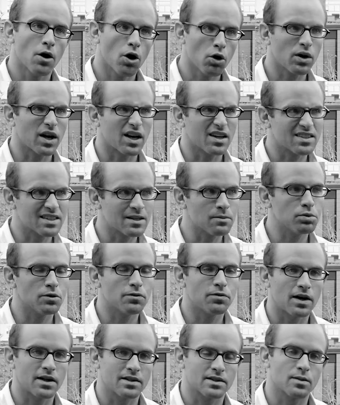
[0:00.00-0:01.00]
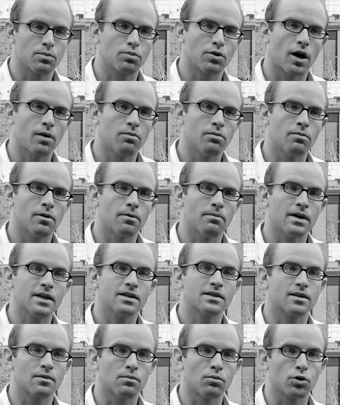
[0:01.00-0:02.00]
okay, simplifies the problem but
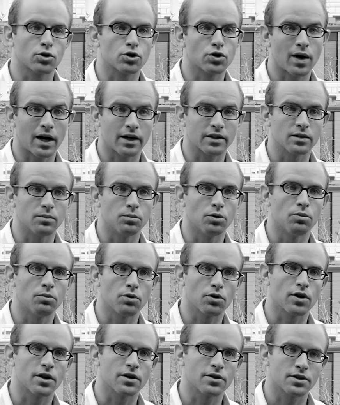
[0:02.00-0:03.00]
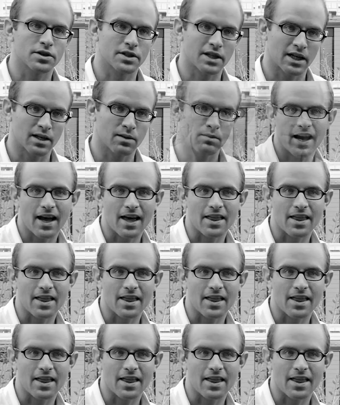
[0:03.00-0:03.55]
makes it more tractable, more understandable.